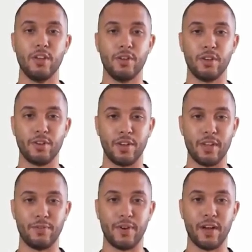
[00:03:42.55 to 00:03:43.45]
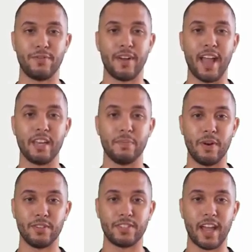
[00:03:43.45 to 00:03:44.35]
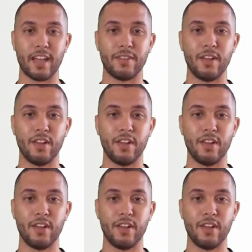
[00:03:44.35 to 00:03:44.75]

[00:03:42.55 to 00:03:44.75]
You can create a form for any post type.